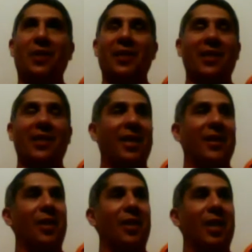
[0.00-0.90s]
yeah,
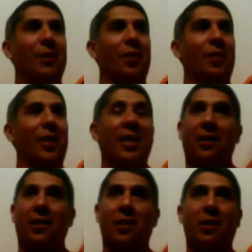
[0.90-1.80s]
it was great, and
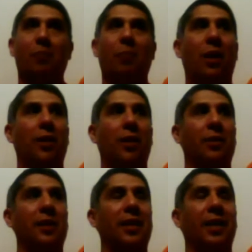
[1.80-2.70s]
it's such a small
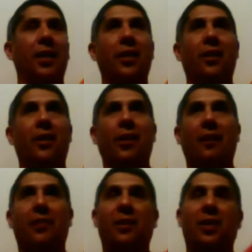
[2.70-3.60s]
little detail that you
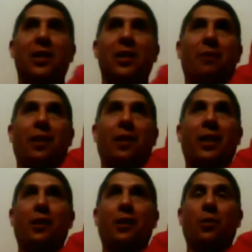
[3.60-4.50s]
have to teach them. Like
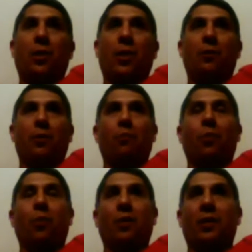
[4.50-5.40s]
the thumbs are
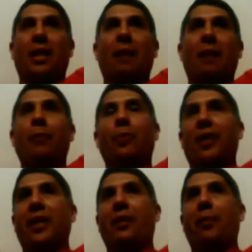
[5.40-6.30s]
important because a lot of people
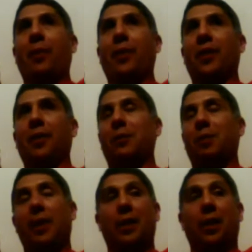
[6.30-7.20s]
want to give up on the thumbs.
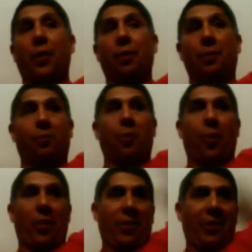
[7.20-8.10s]
They're like, no, thumbs are
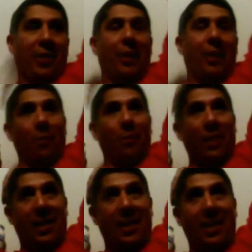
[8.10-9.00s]
important because it helps me
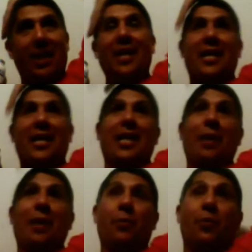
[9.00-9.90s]
see and it
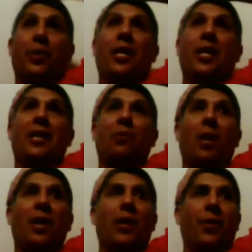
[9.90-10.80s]
helps you realize
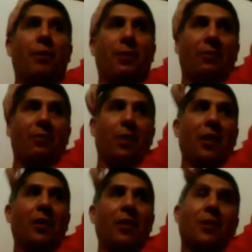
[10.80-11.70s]
why the thumbs have to be
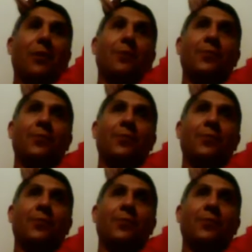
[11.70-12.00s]
there. So